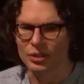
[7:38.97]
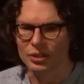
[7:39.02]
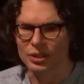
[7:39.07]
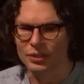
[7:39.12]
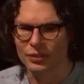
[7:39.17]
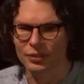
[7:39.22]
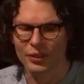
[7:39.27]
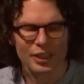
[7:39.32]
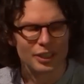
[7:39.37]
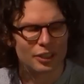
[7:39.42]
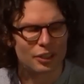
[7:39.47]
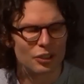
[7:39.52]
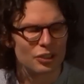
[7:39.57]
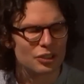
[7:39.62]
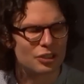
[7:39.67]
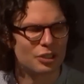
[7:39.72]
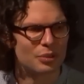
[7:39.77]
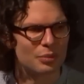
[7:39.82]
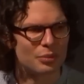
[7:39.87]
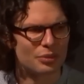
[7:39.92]
find
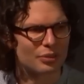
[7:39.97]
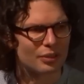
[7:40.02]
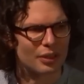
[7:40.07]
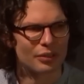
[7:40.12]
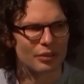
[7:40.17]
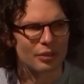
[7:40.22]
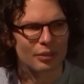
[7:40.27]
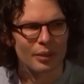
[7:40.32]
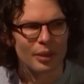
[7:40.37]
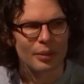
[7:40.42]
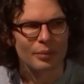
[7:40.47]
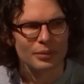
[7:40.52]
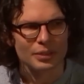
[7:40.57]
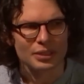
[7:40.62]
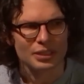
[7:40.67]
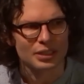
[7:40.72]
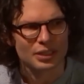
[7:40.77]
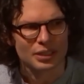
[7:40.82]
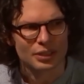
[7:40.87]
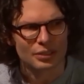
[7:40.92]
costumes for everyone was
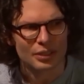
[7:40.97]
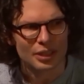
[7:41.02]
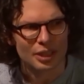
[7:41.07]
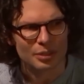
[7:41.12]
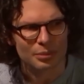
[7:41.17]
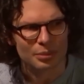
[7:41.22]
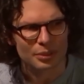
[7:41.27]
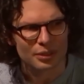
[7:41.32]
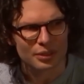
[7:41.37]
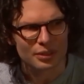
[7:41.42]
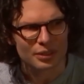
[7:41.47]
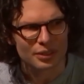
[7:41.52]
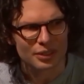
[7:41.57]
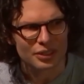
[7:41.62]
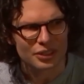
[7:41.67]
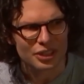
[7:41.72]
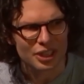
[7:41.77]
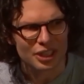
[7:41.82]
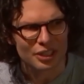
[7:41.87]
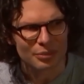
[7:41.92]
an incredible
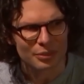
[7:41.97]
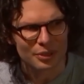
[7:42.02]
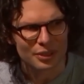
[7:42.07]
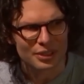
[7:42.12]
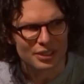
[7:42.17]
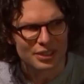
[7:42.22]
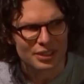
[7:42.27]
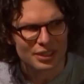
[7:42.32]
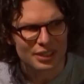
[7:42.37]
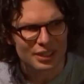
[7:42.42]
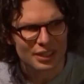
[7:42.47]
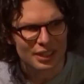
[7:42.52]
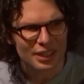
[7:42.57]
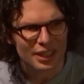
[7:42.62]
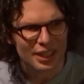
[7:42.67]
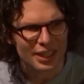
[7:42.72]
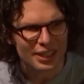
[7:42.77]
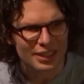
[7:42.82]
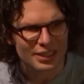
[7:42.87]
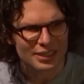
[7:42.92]
achievement.
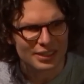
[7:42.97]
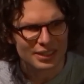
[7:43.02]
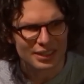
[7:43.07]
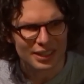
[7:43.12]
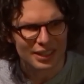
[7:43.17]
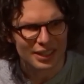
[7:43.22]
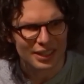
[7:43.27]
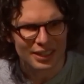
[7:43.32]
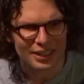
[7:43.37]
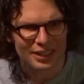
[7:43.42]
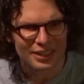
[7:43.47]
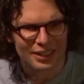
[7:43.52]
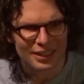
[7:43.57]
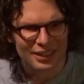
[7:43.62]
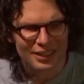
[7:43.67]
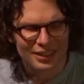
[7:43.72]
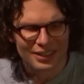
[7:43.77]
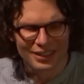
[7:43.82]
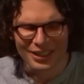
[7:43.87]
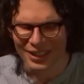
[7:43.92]
And, I
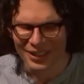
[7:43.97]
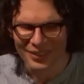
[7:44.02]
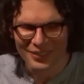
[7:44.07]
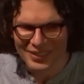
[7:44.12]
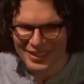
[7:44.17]
mean,